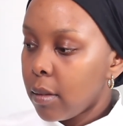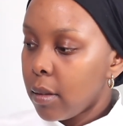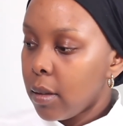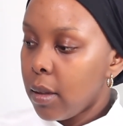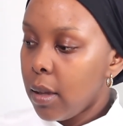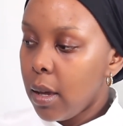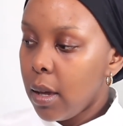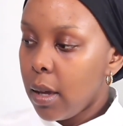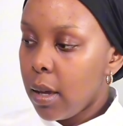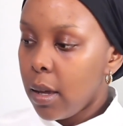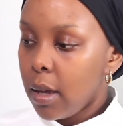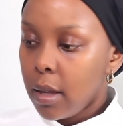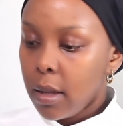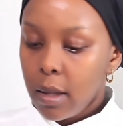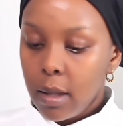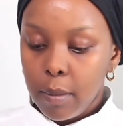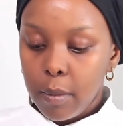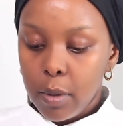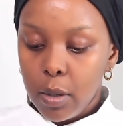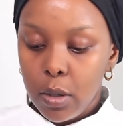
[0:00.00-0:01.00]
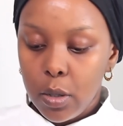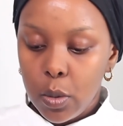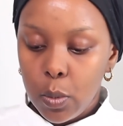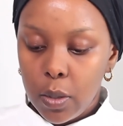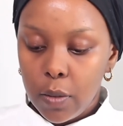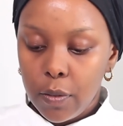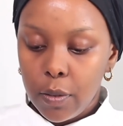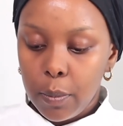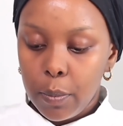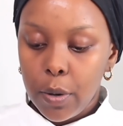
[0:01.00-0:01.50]
Okay, I'm going to use one
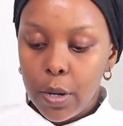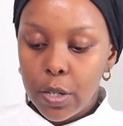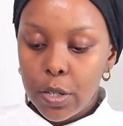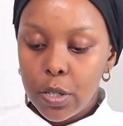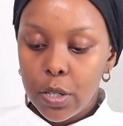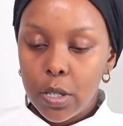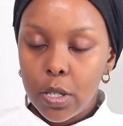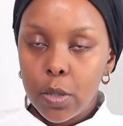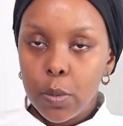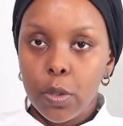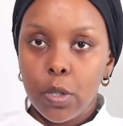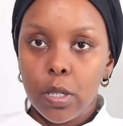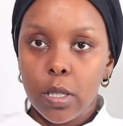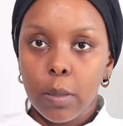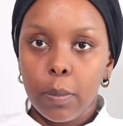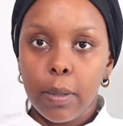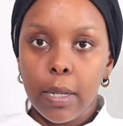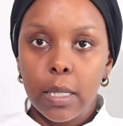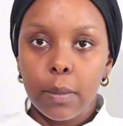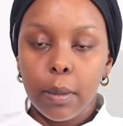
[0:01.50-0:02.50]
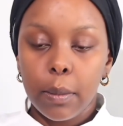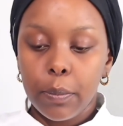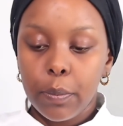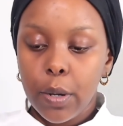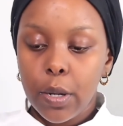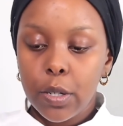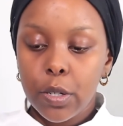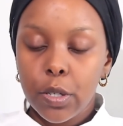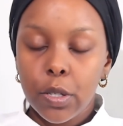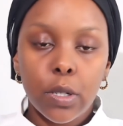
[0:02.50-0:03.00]
of the brushes, which is the placement
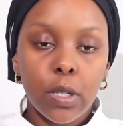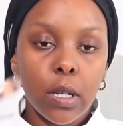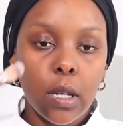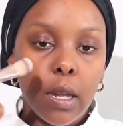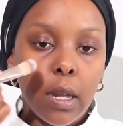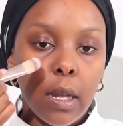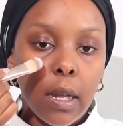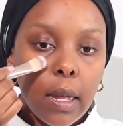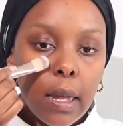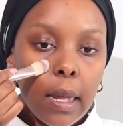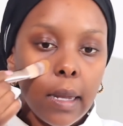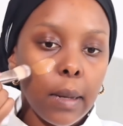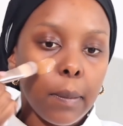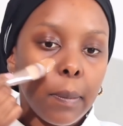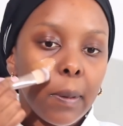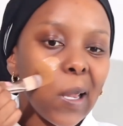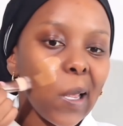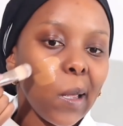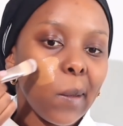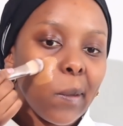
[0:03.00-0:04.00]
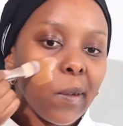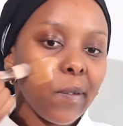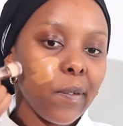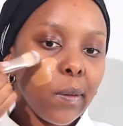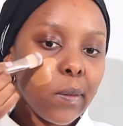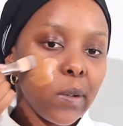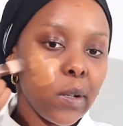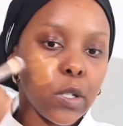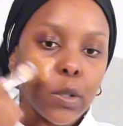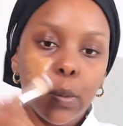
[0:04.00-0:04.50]
brush, and apply my
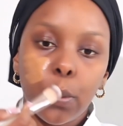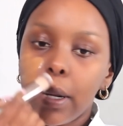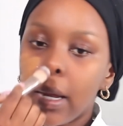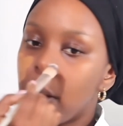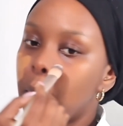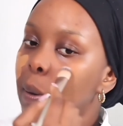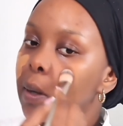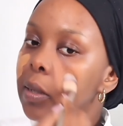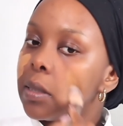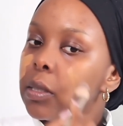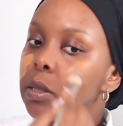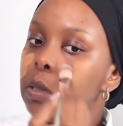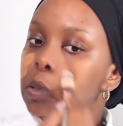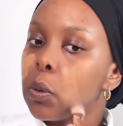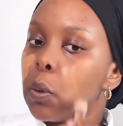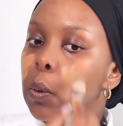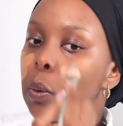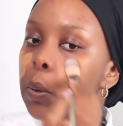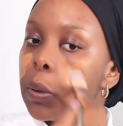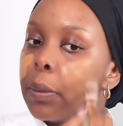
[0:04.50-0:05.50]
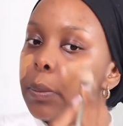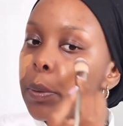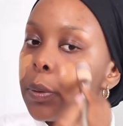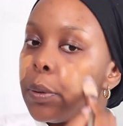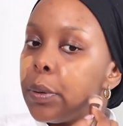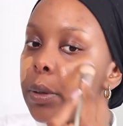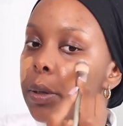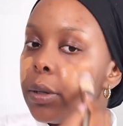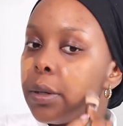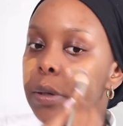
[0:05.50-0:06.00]
foundation where I want it to occur
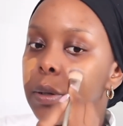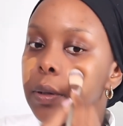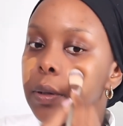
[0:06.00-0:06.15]
more.